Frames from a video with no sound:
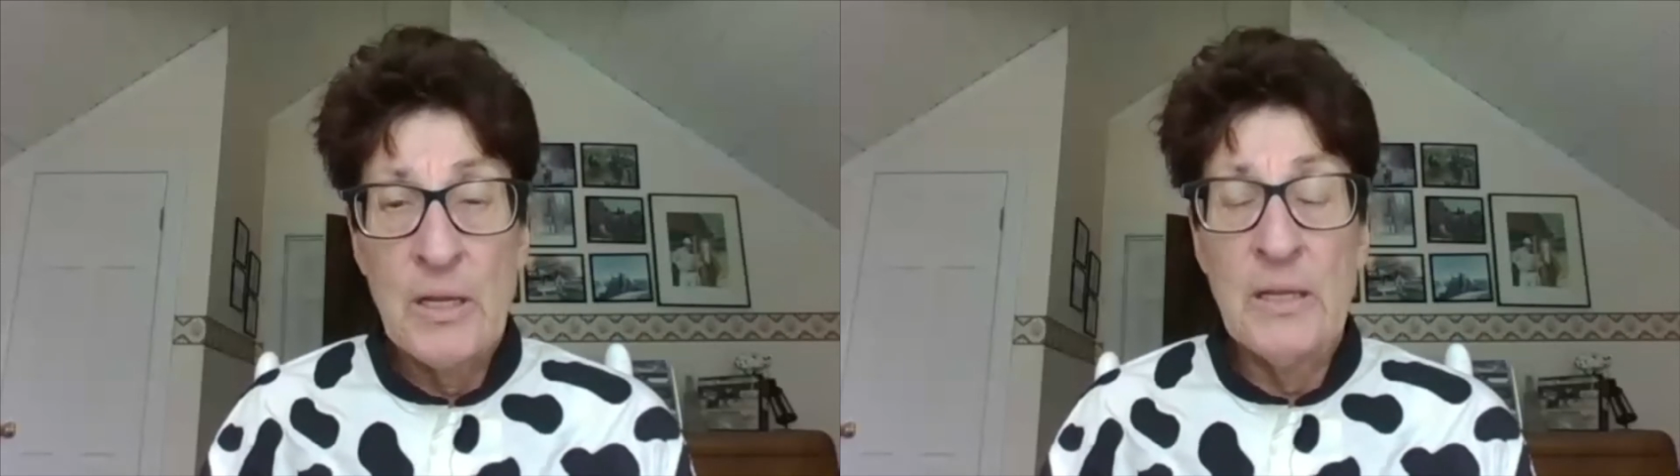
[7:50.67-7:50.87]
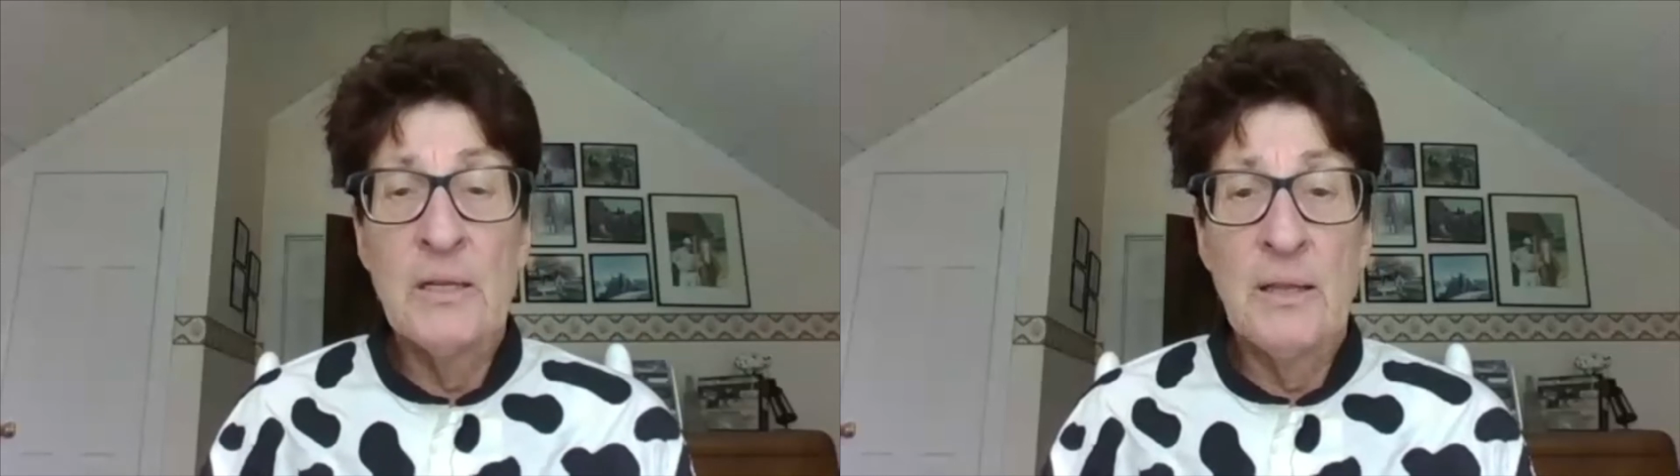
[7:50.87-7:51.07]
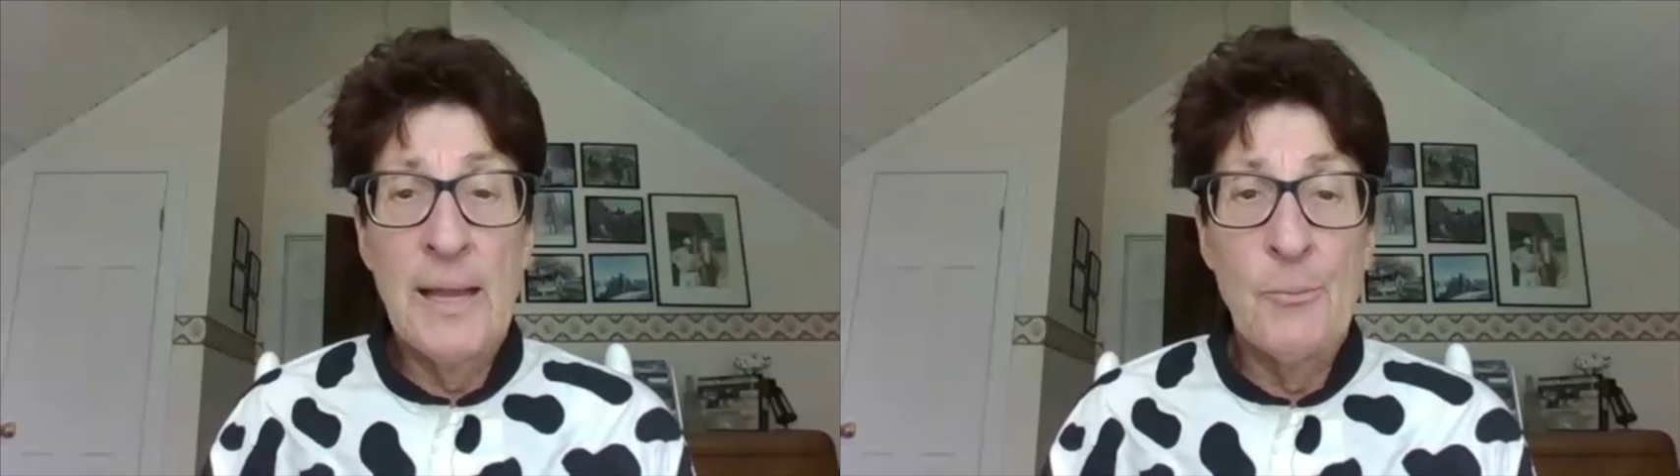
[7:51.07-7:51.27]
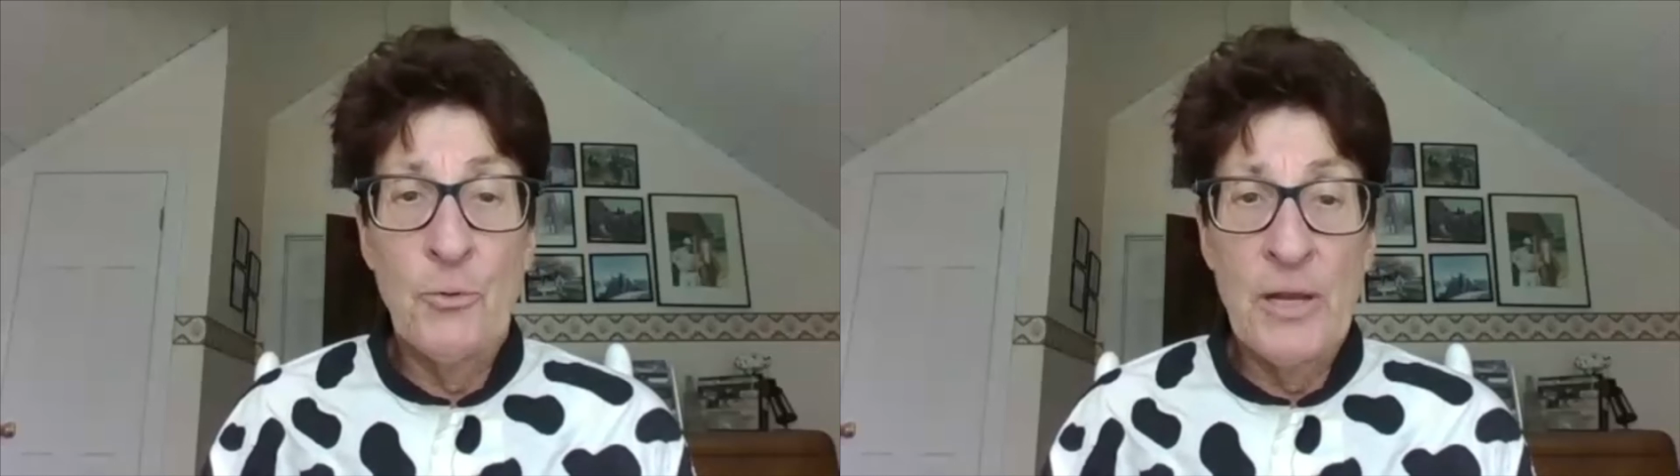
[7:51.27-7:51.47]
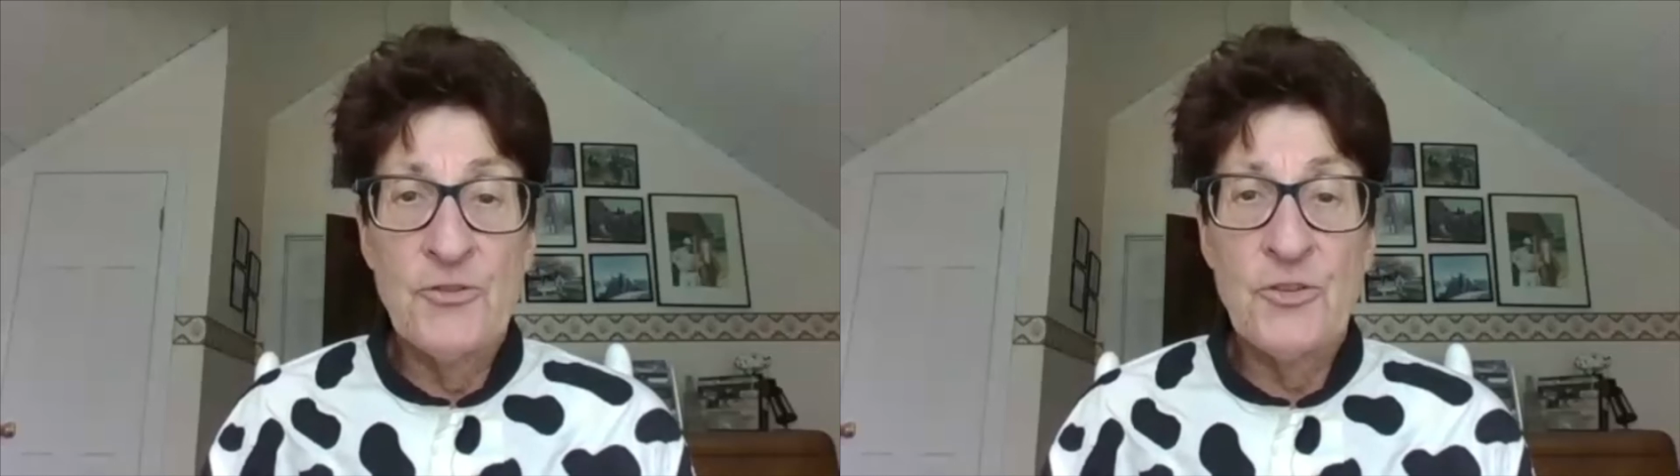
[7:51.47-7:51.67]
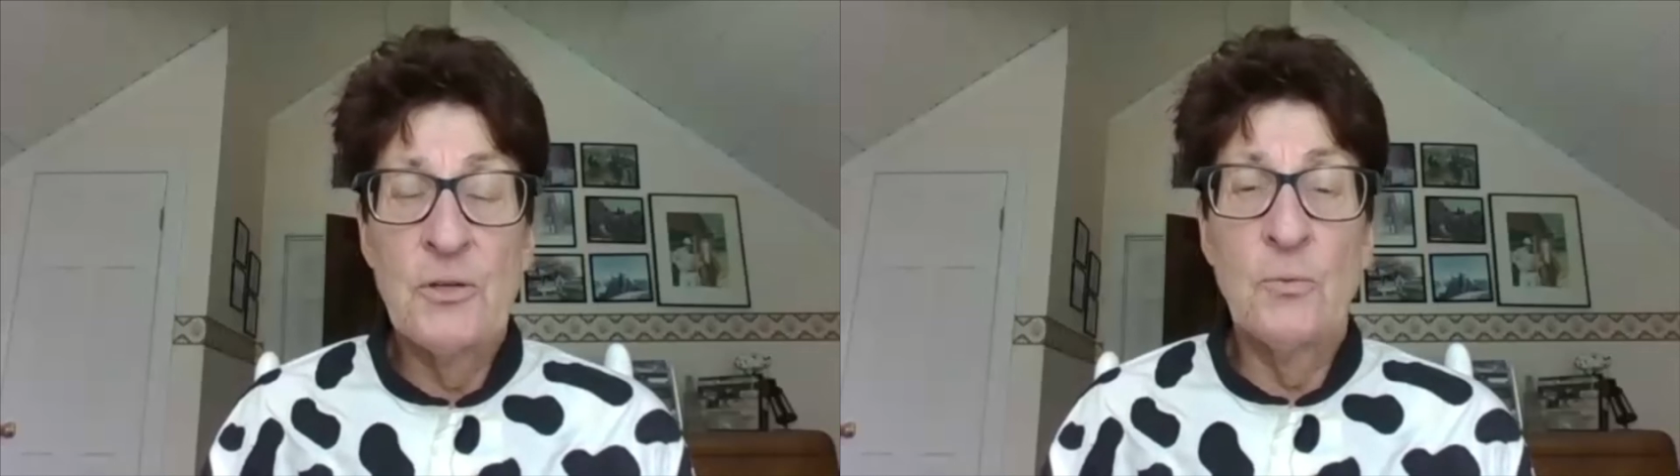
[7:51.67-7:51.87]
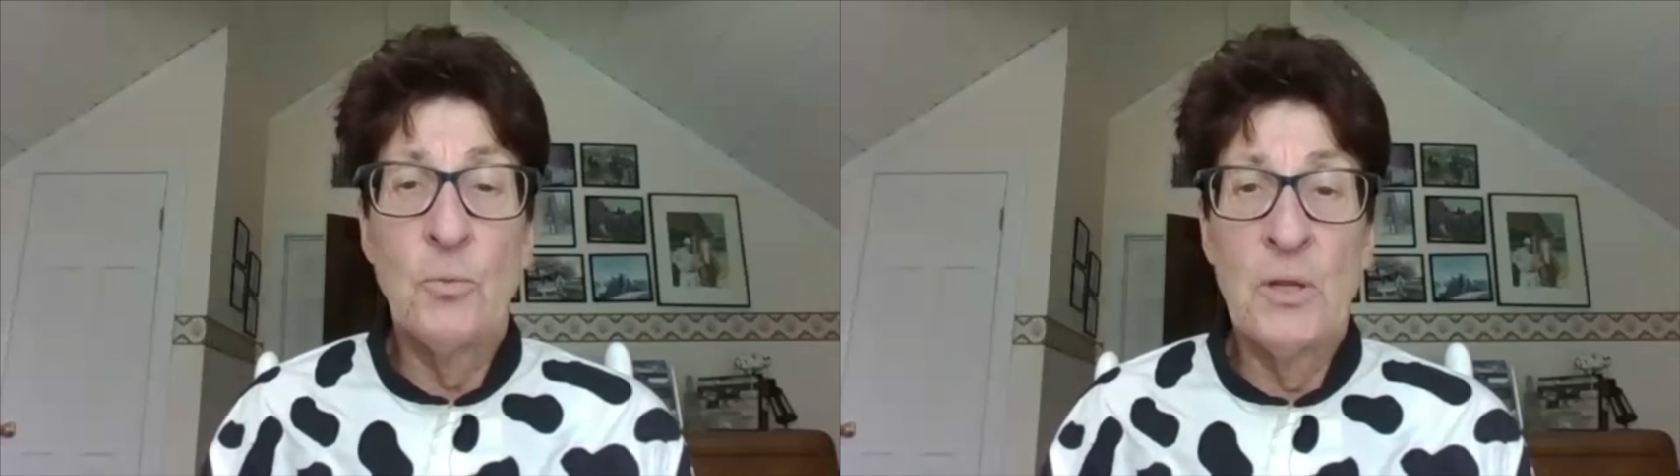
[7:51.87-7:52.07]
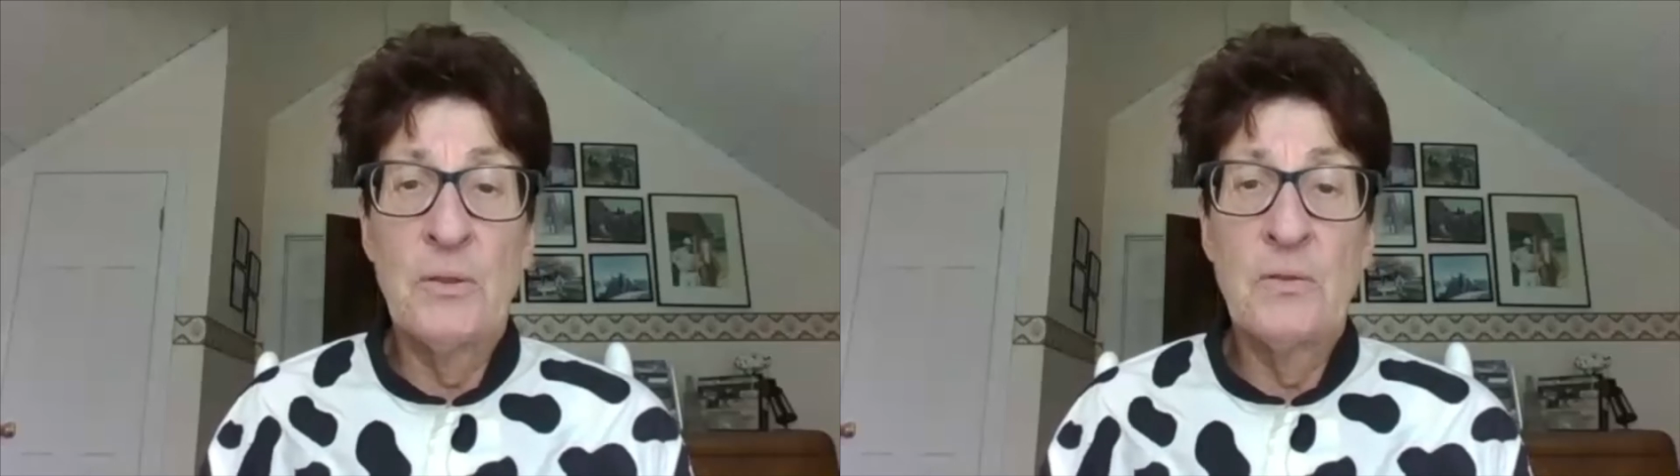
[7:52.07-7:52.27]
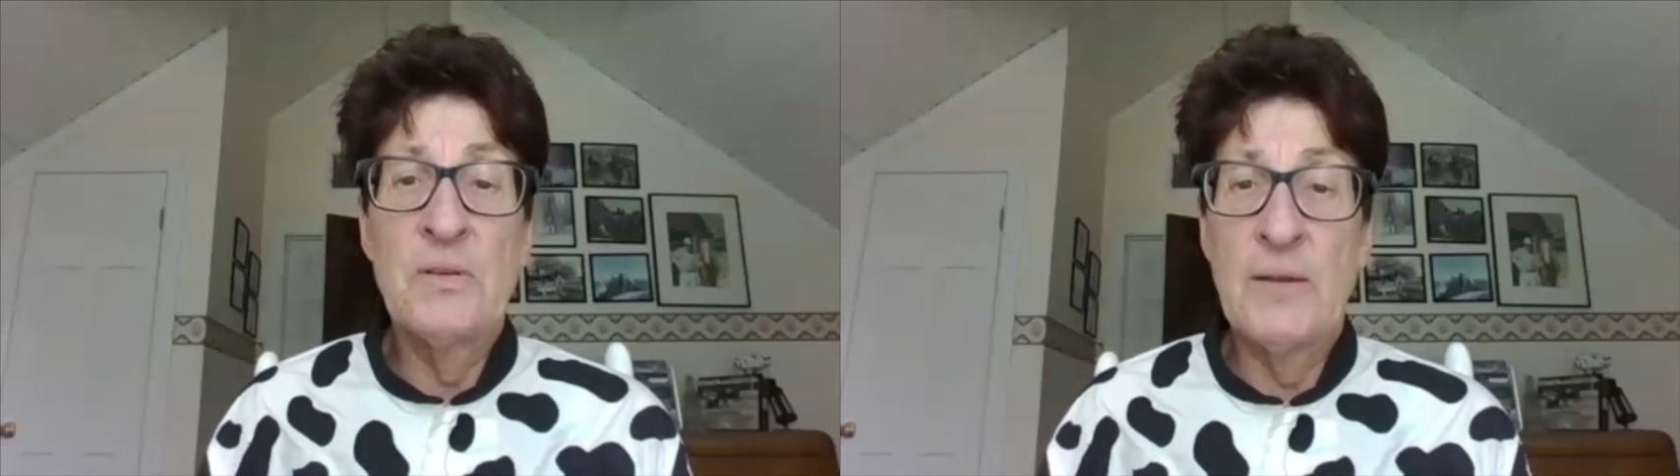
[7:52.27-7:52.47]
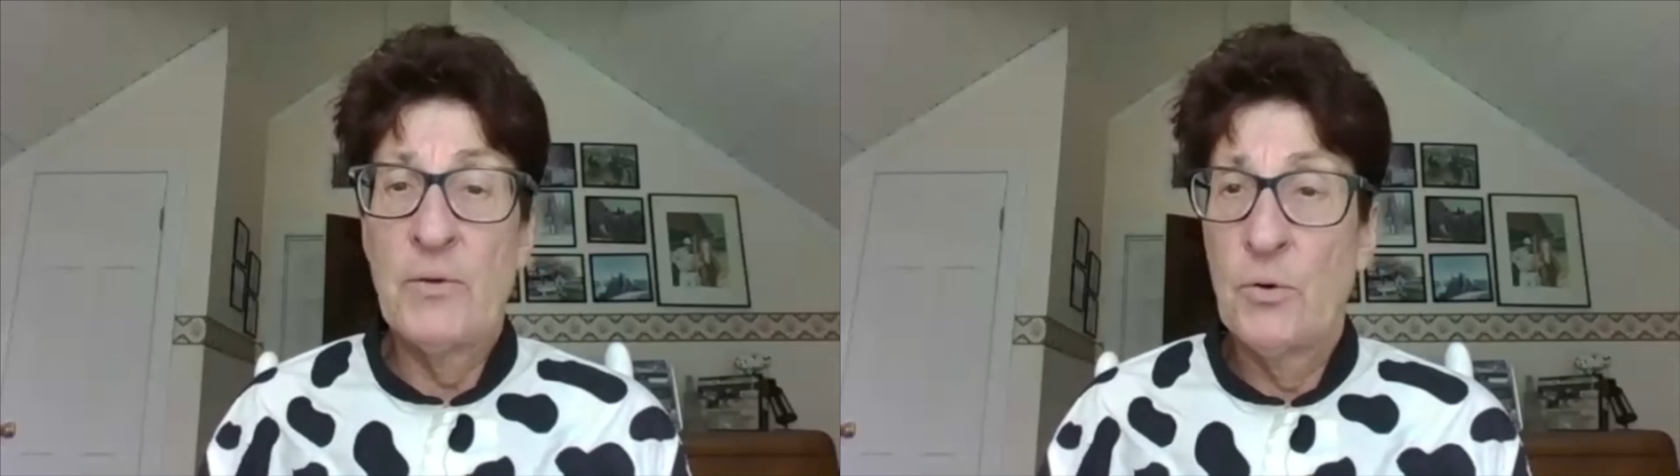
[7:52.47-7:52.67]
in collaboration with
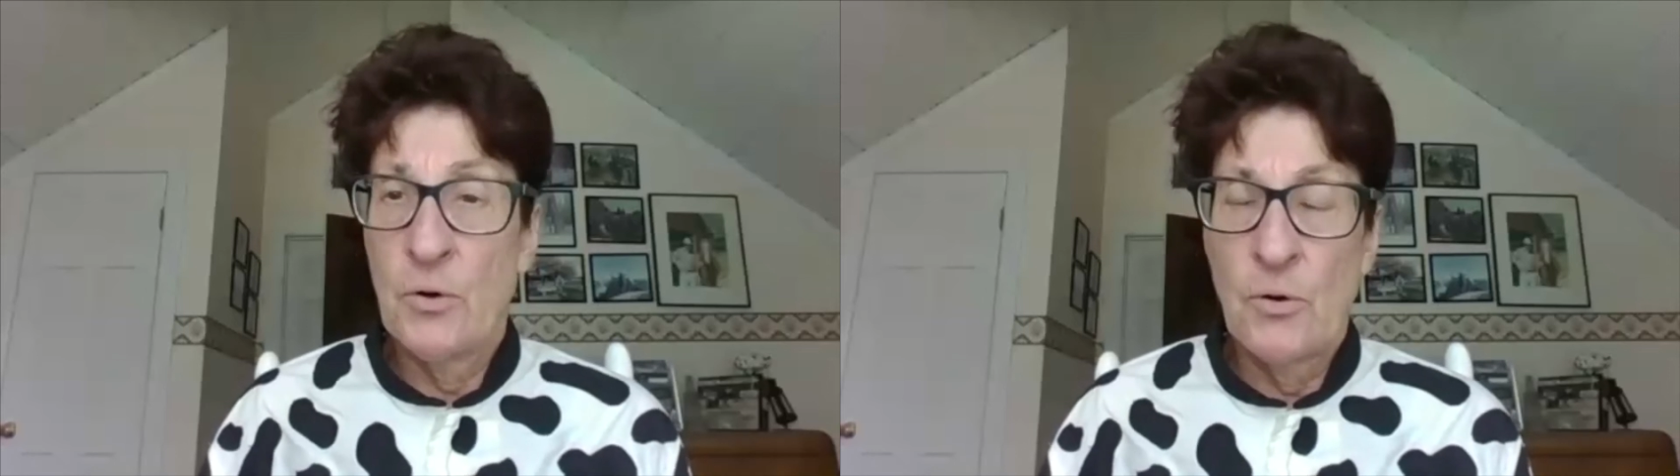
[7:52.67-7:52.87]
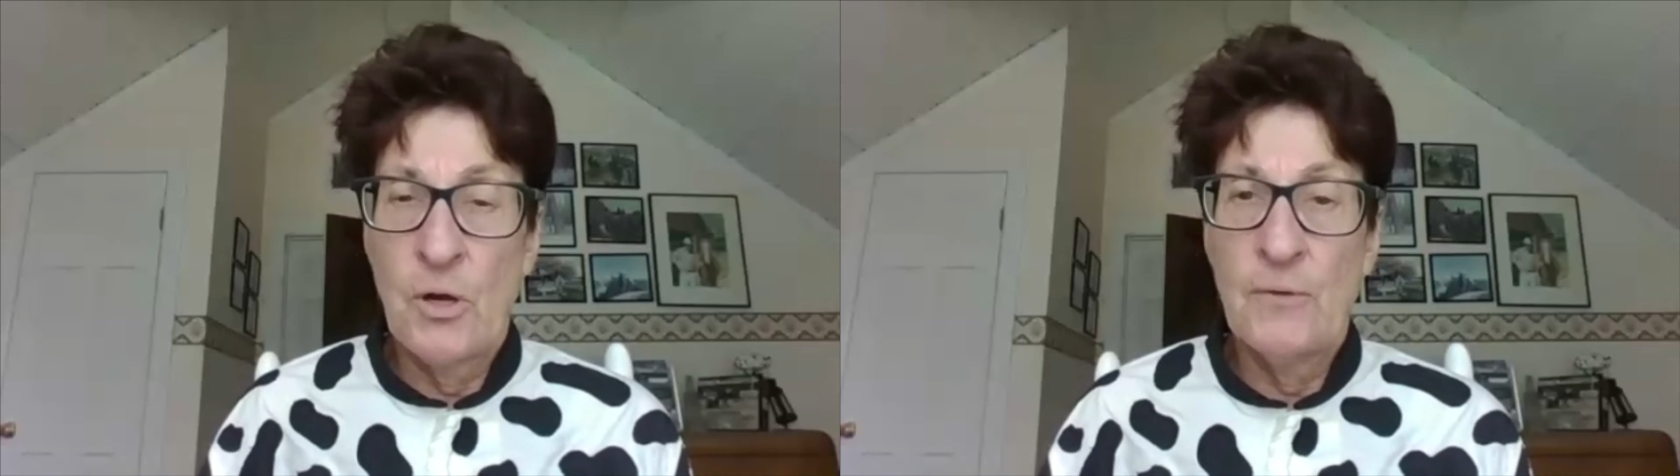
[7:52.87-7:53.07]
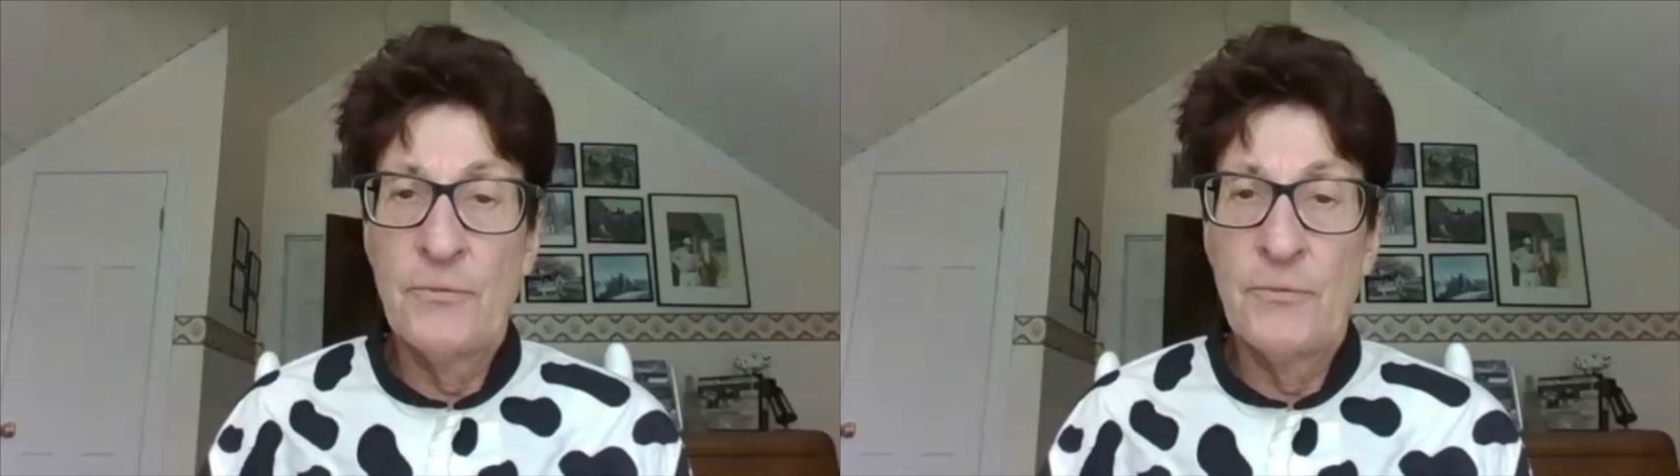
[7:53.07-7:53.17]
David Horhoff,